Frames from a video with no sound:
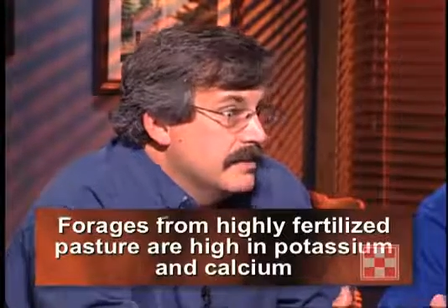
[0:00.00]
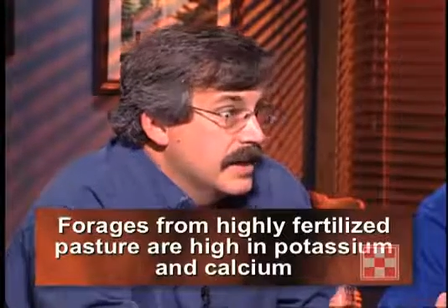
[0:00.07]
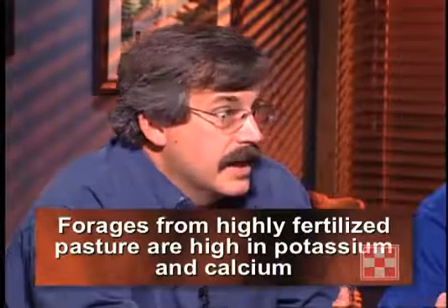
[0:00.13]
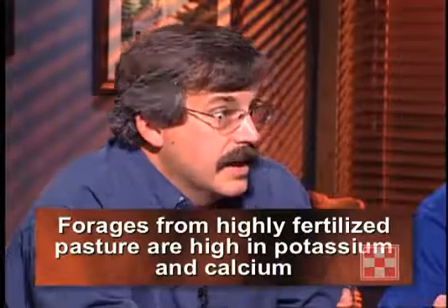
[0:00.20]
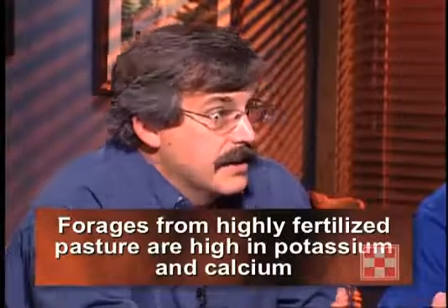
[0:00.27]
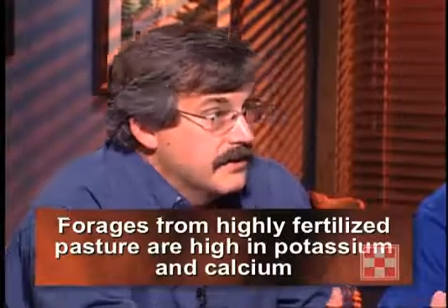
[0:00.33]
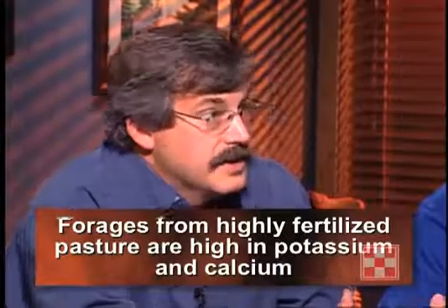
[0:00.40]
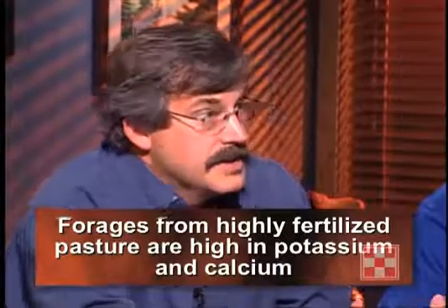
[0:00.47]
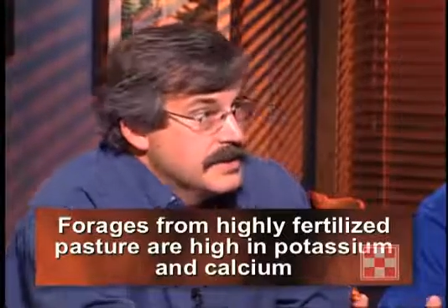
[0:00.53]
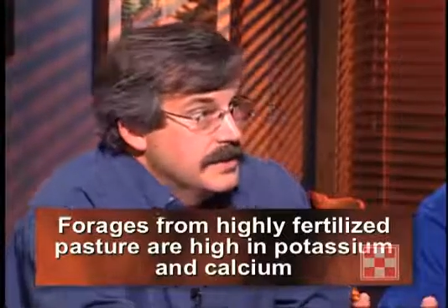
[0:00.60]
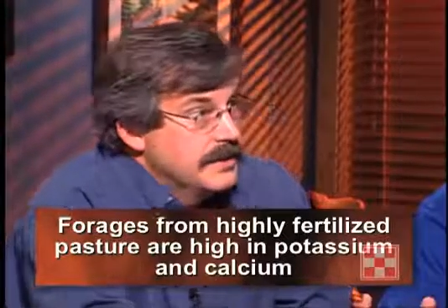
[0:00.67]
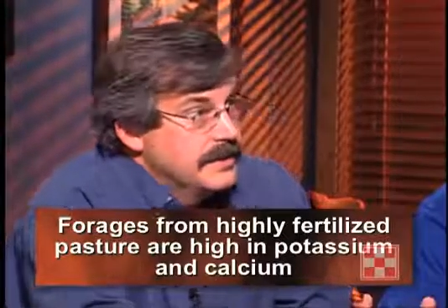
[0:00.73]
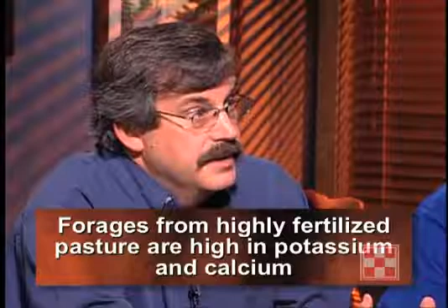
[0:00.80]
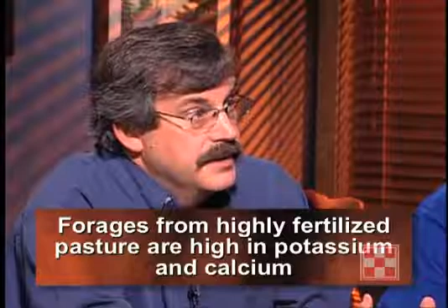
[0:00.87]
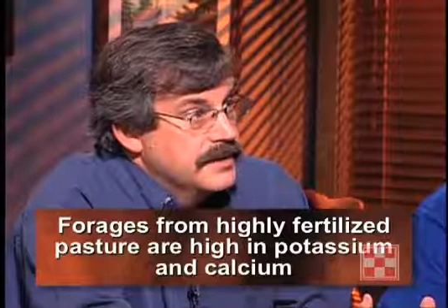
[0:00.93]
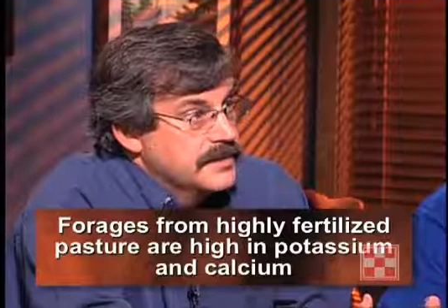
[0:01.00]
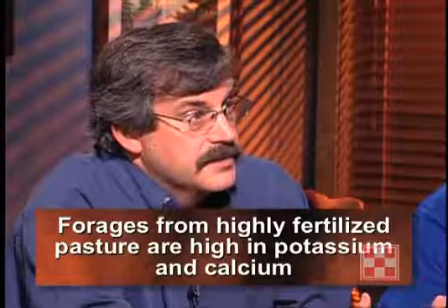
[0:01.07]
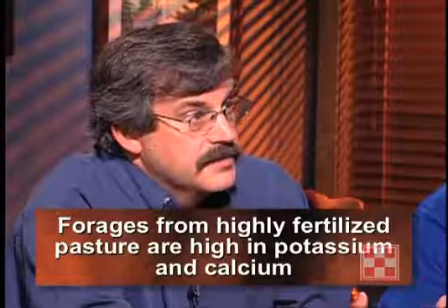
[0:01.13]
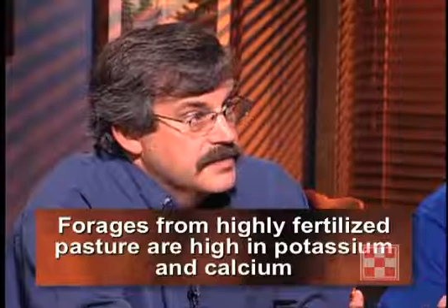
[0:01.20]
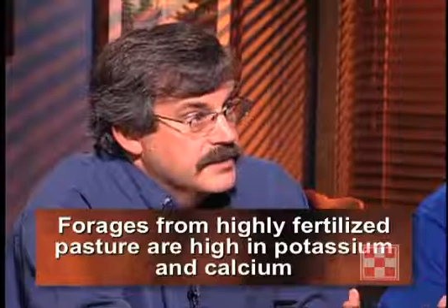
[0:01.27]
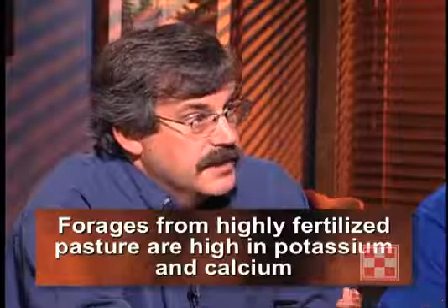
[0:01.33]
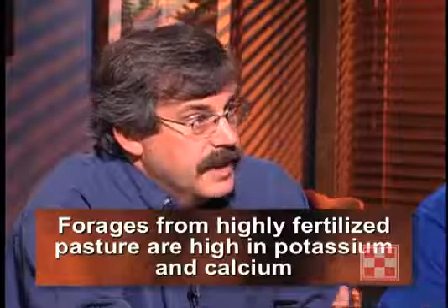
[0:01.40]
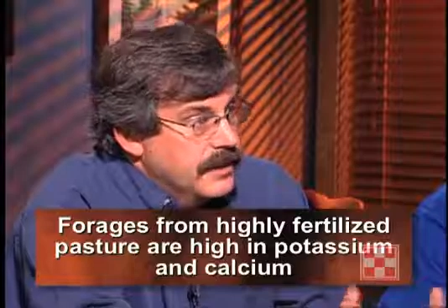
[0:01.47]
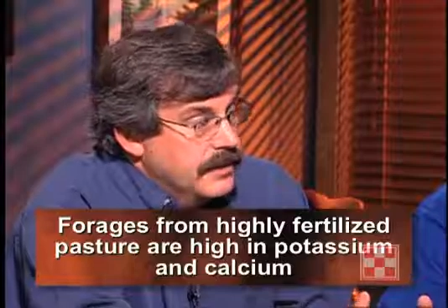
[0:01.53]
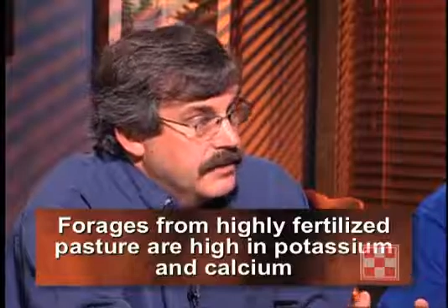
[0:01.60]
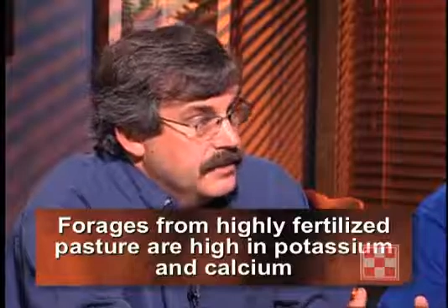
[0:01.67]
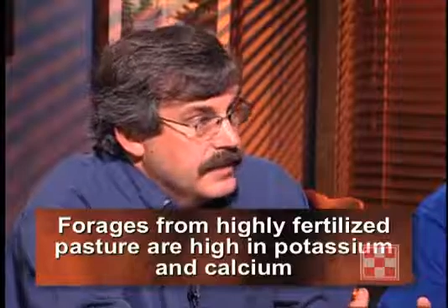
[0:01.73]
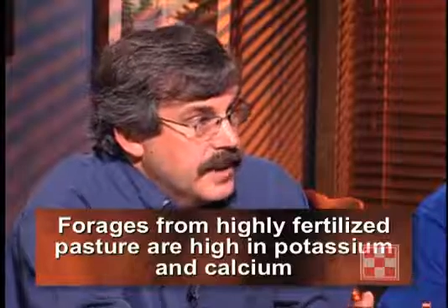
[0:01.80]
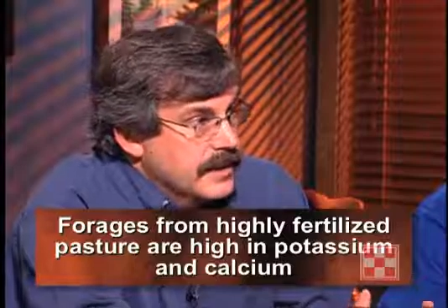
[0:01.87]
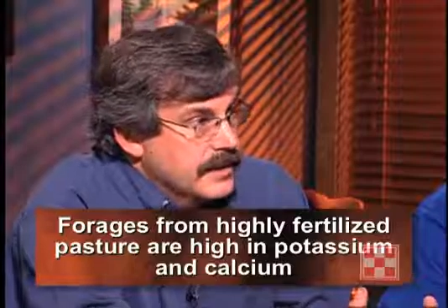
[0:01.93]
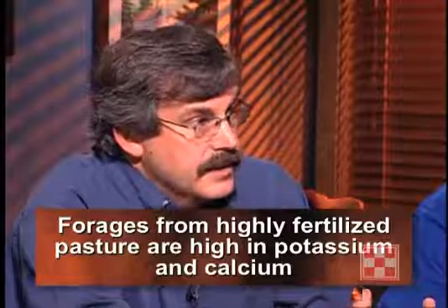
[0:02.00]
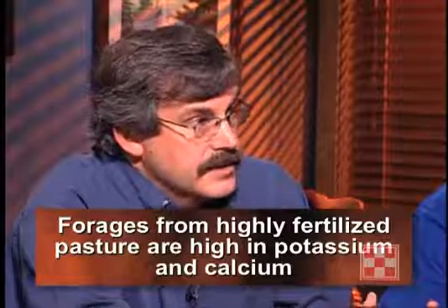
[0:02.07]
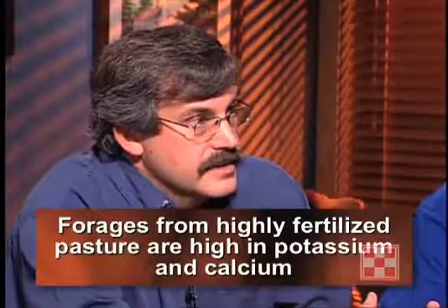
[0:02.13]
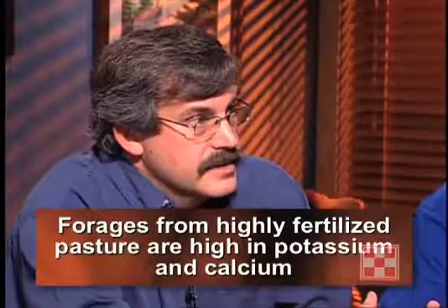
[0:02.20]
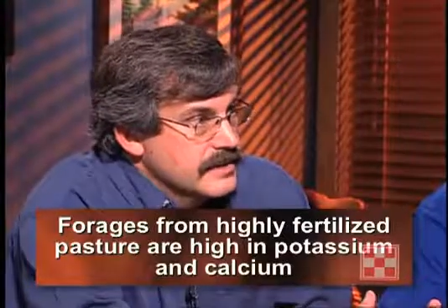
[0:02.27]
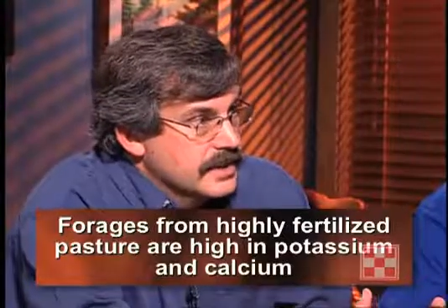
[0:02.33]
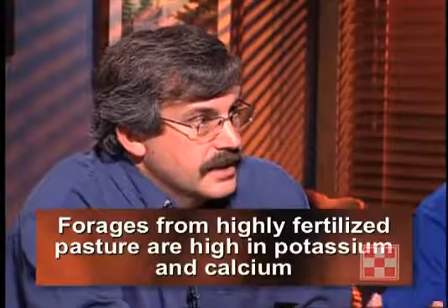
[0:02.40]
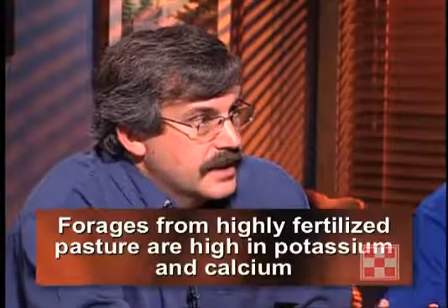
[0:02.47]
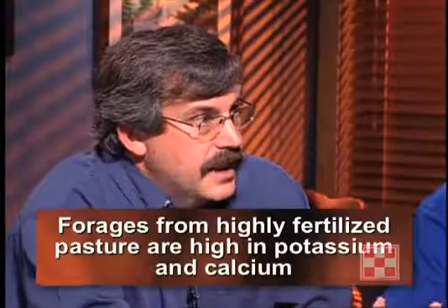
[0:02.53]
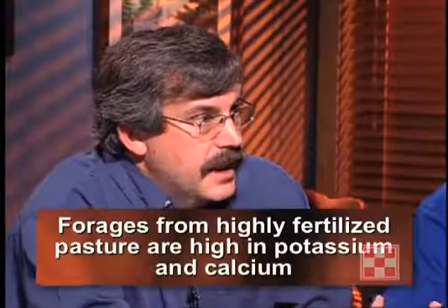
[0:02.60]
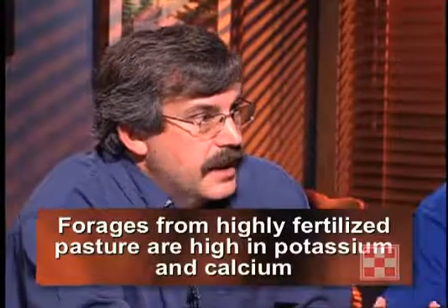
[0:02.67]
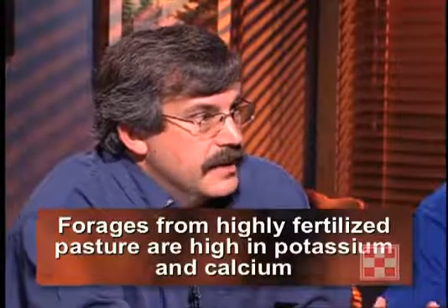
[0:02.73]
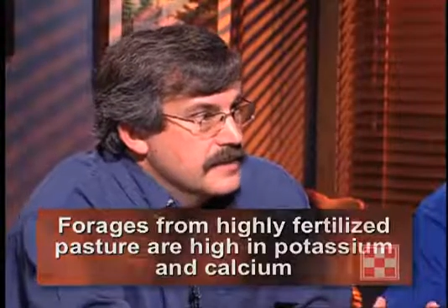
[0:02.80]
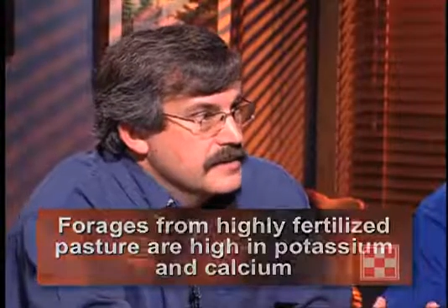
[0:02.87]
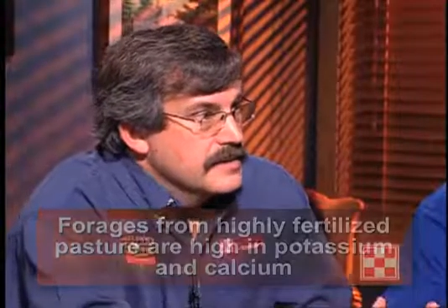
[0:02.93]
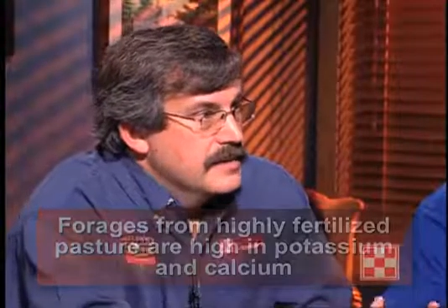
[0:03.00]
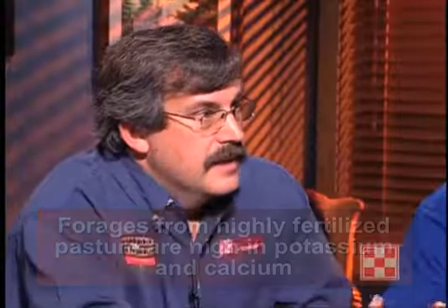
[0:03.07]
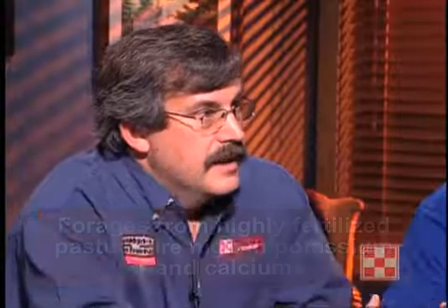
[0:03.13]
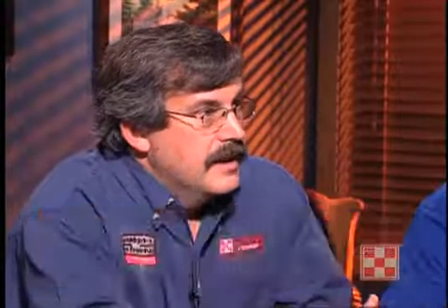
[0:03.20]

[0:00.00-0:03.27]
The end result is we've got low magnesium in the cows,